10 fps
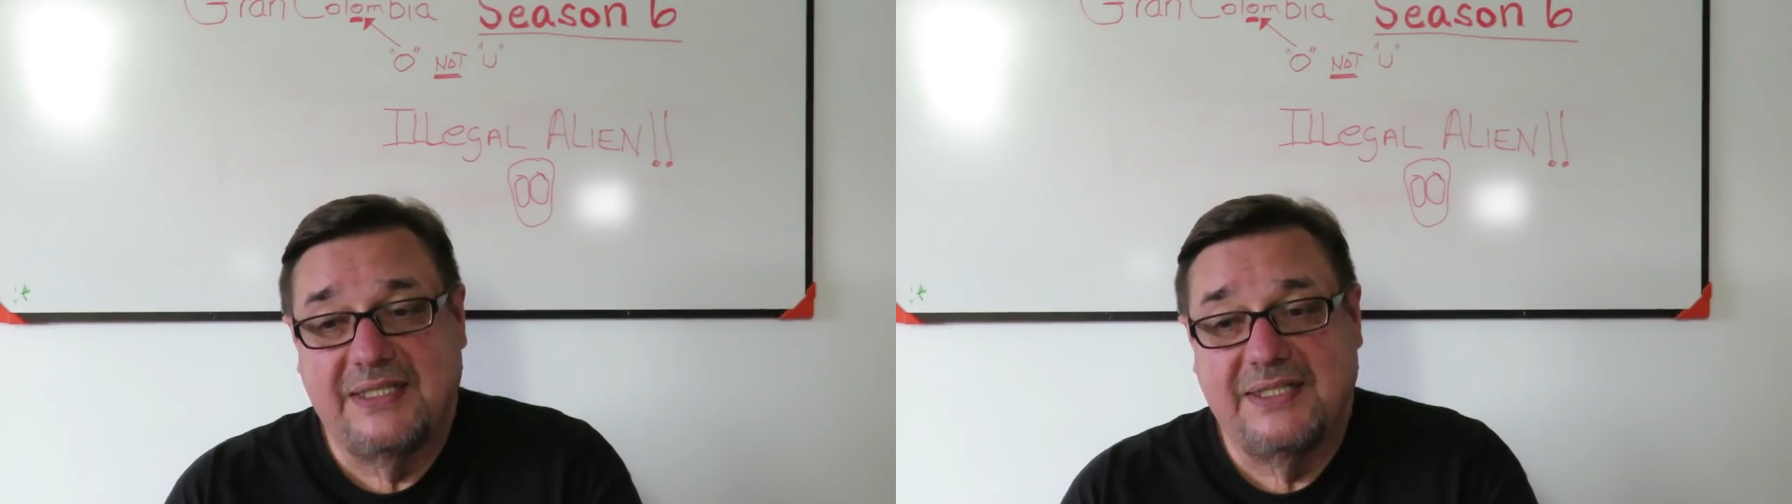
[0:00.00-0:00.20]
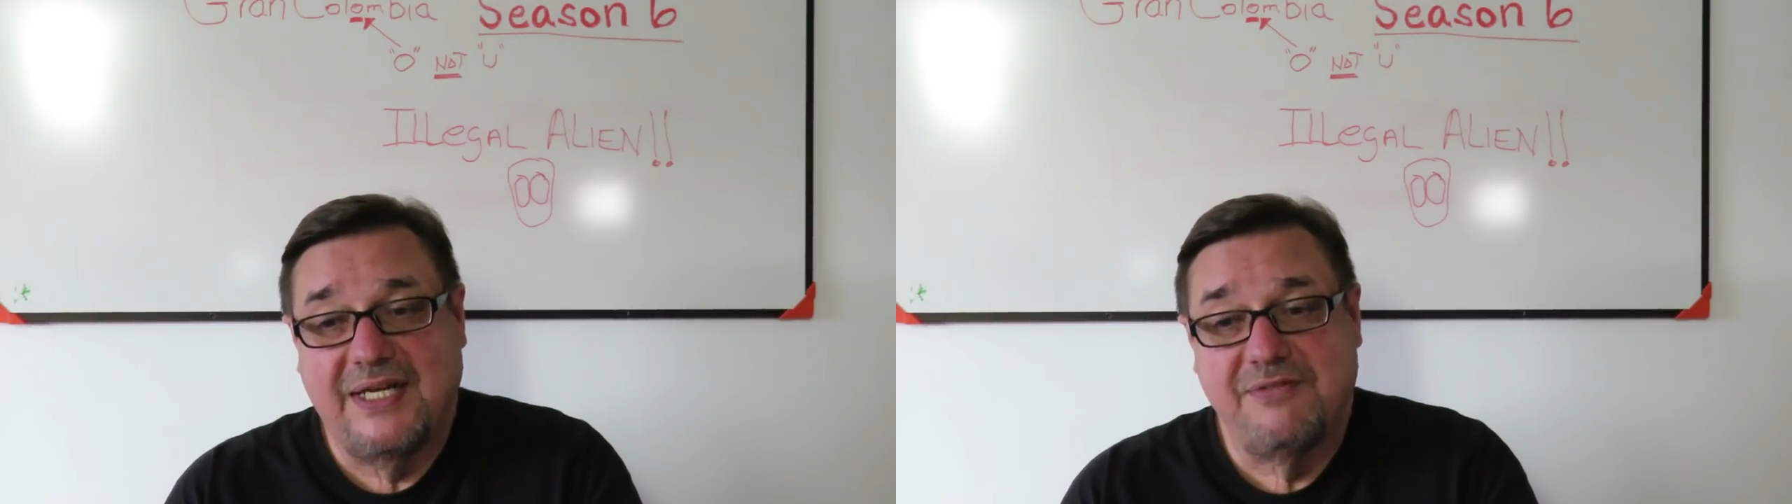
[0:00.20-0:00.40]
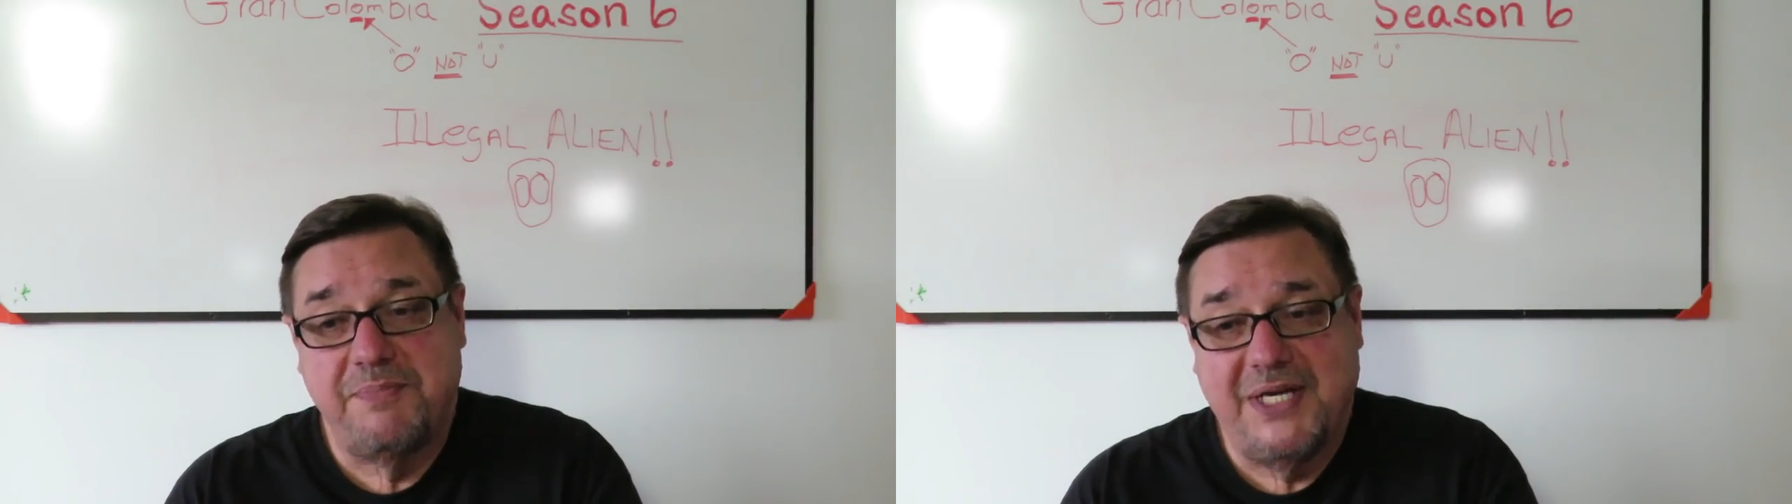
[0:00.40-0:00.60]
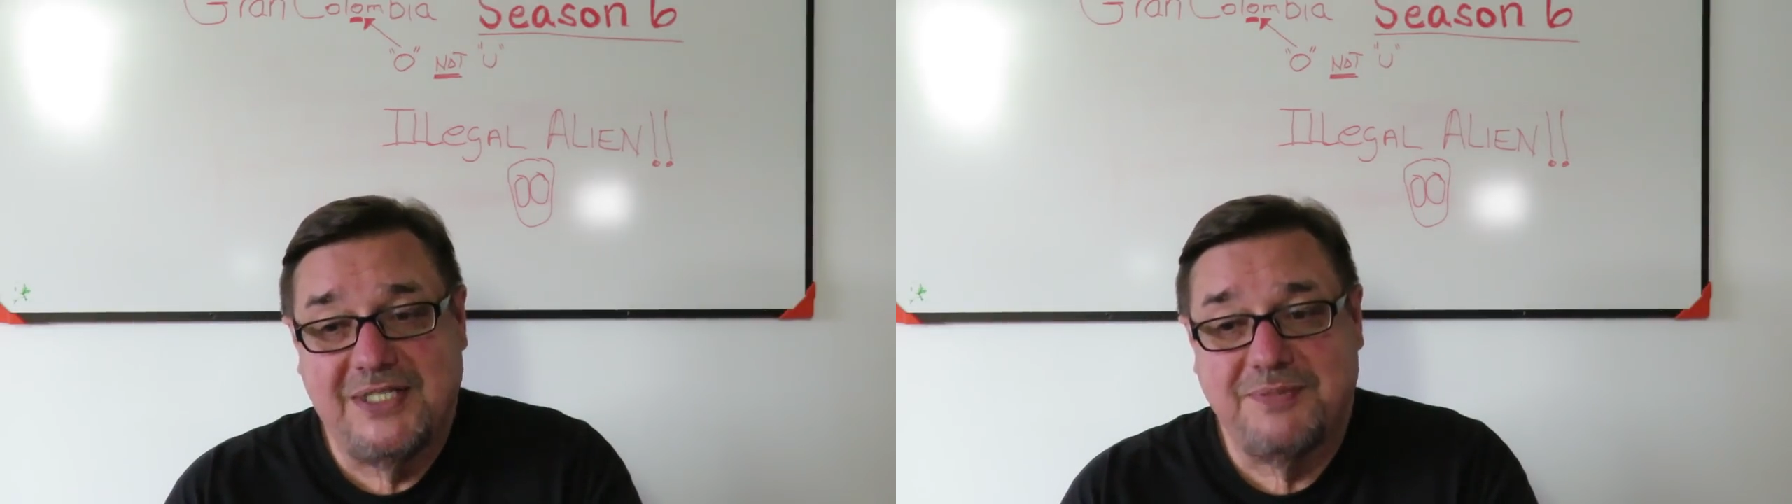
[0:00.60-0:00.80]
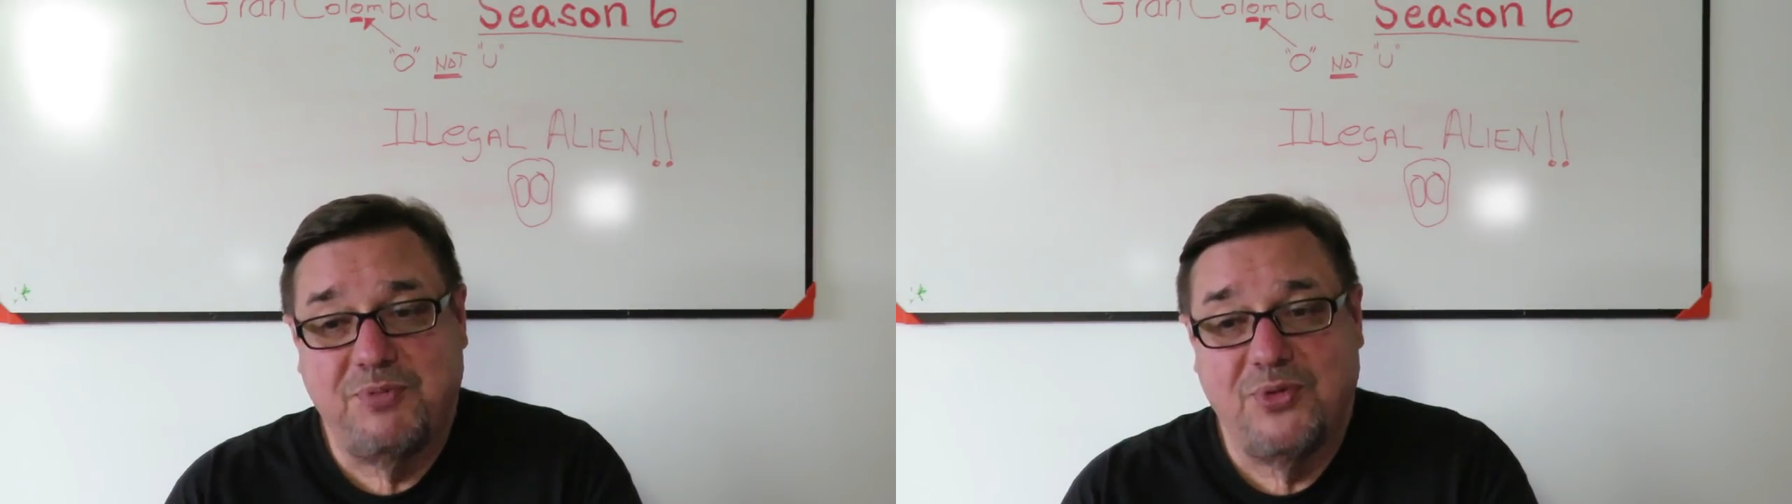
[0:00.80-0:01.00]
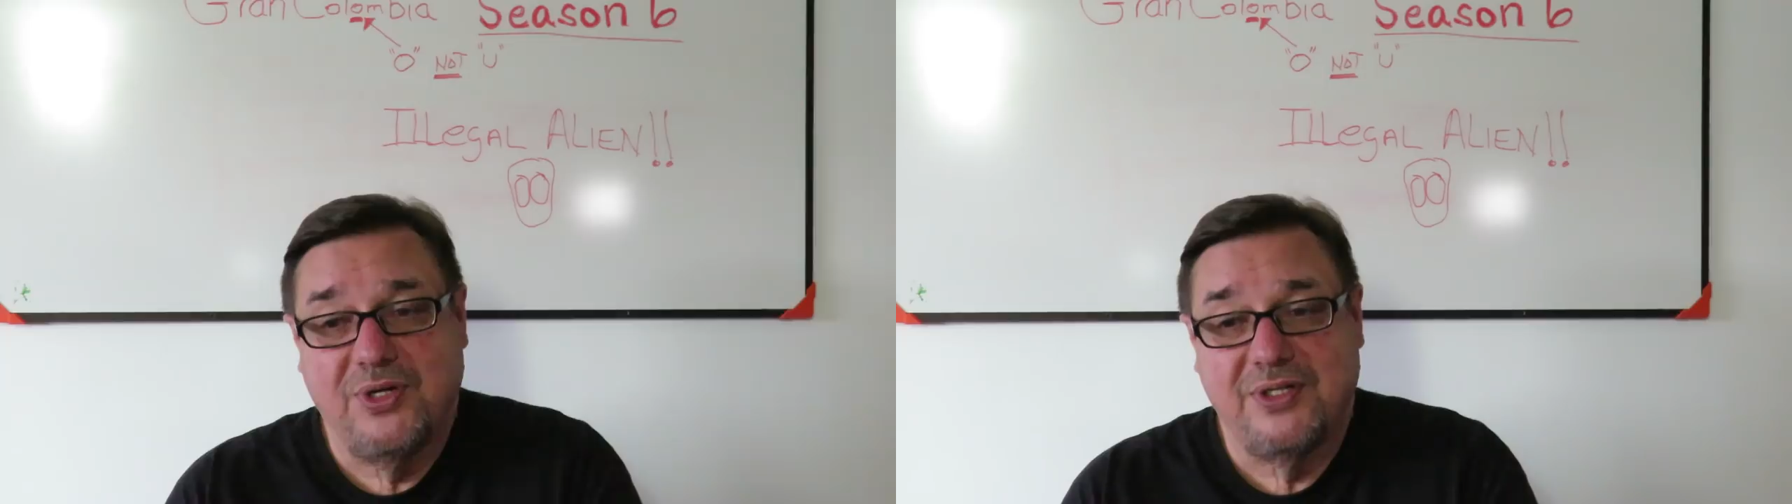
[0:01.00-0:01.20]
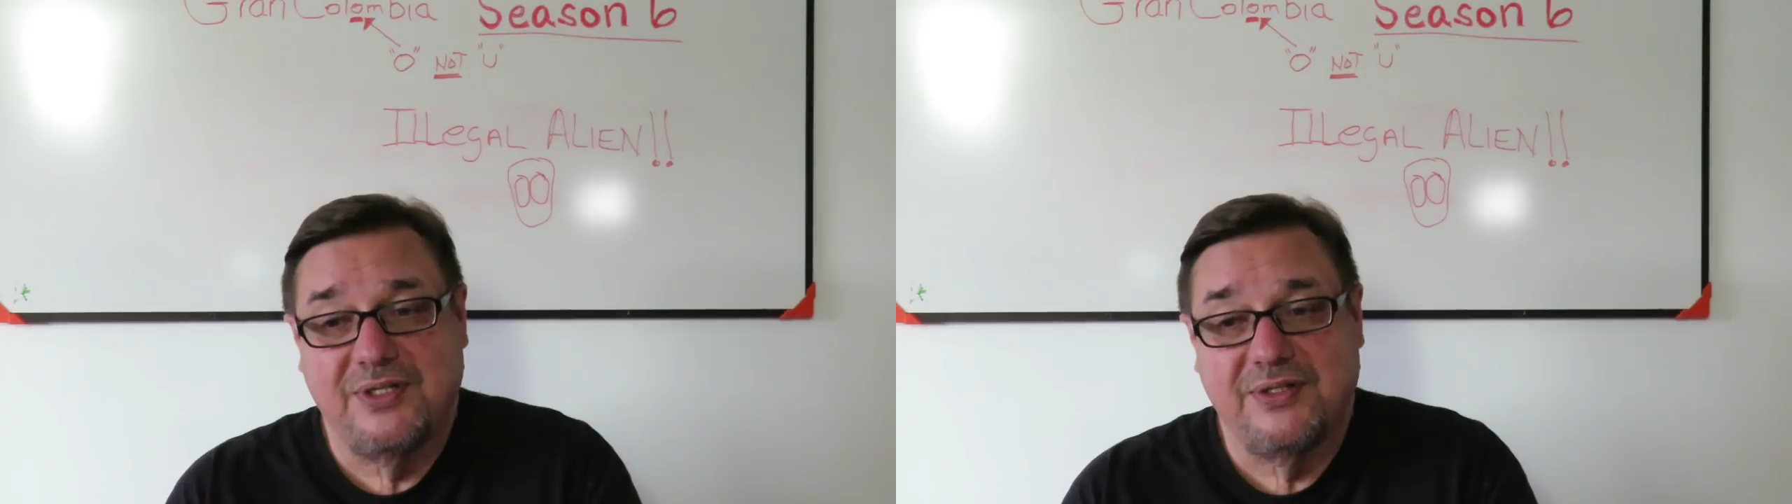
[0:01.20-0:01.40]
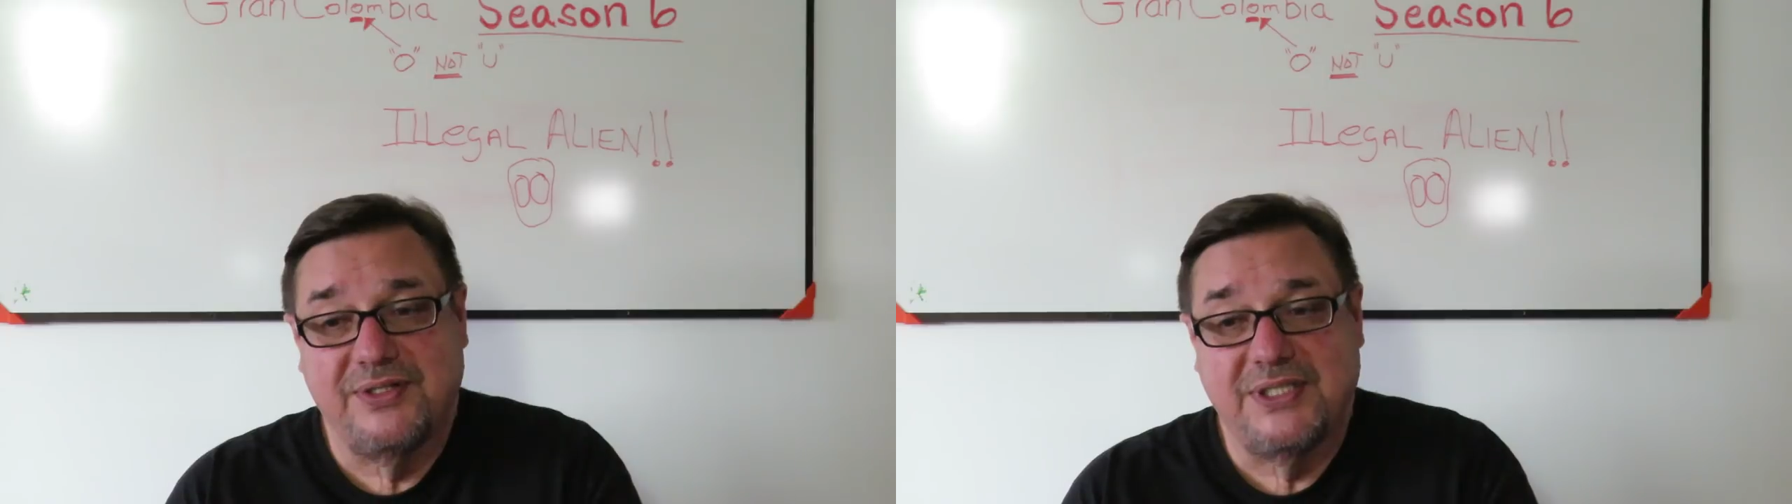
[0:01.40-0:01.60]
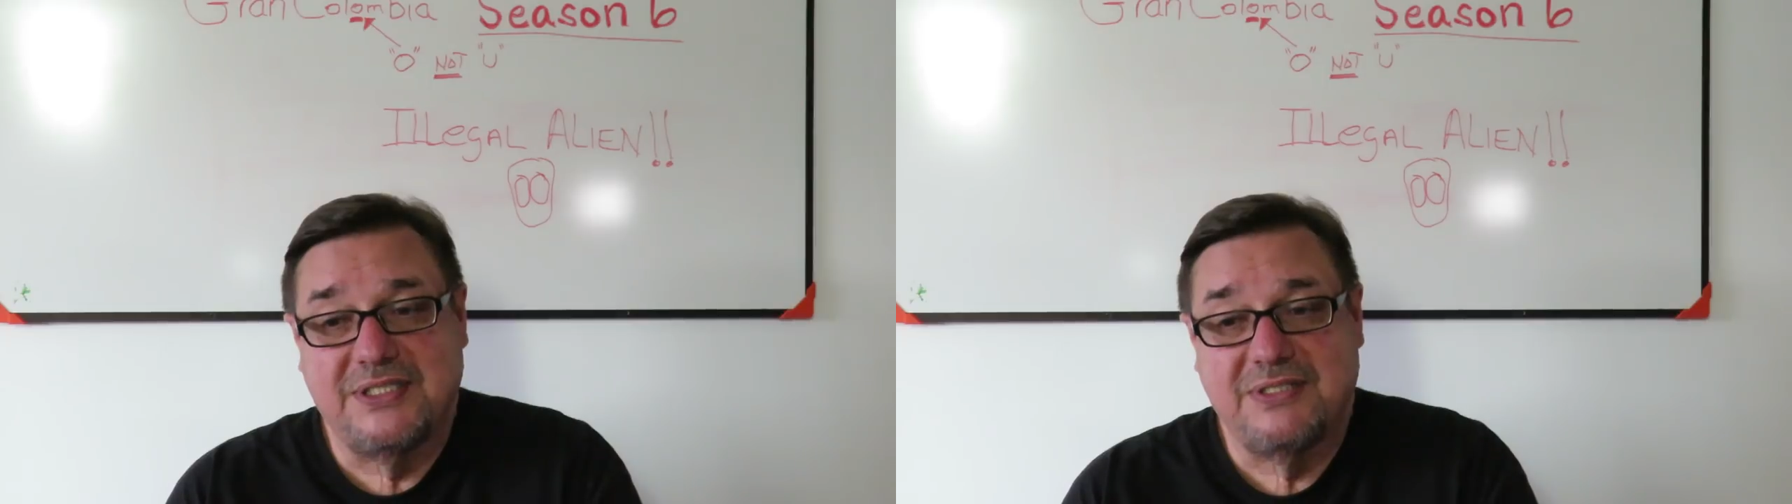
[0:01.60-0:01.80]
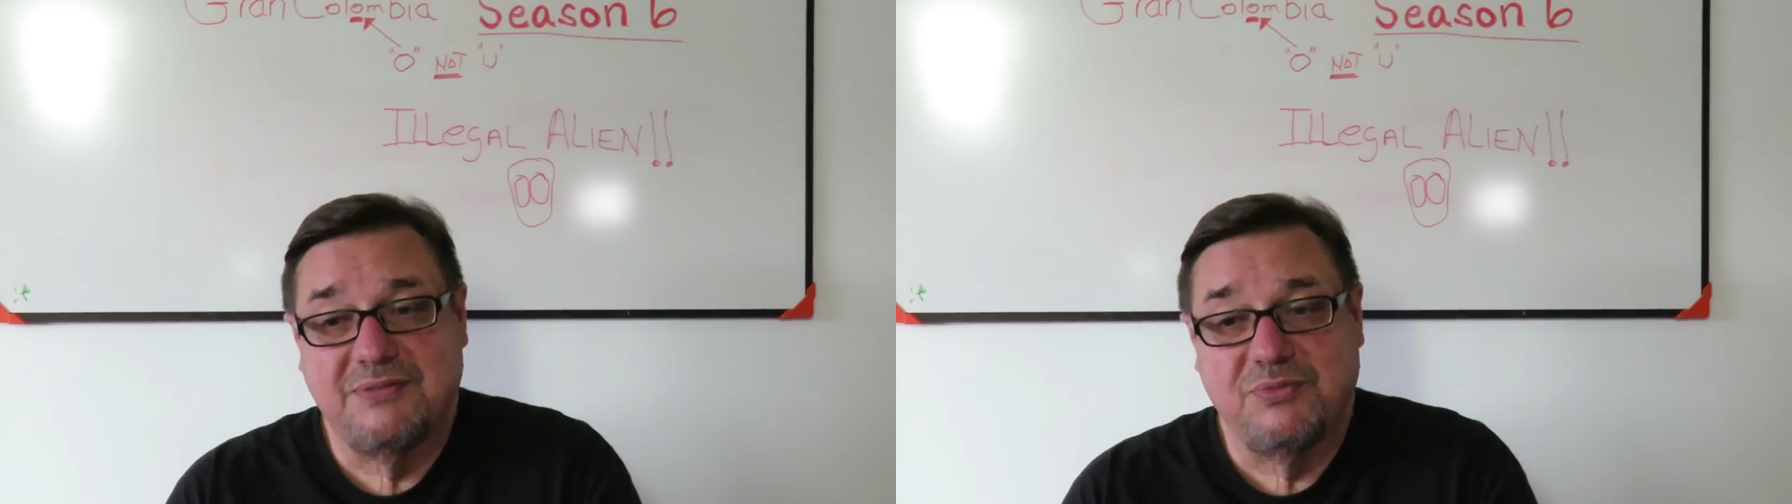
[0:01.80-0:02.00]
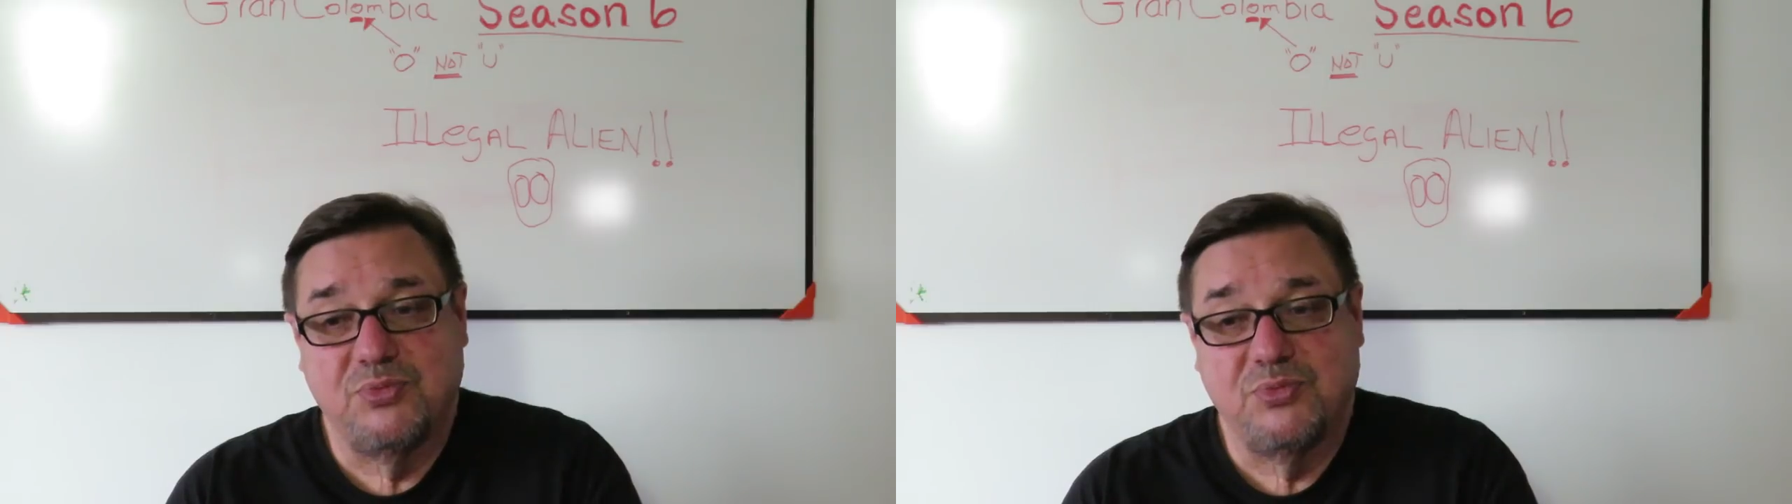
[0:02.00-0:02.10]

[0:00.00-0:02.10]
that's